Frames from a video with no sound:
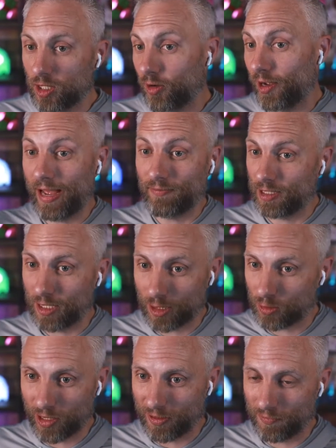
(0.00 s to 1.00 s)
You don't have to tell
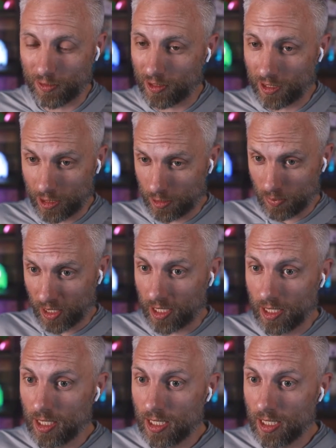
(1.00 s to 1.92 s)
us why you're feeling cruddy, but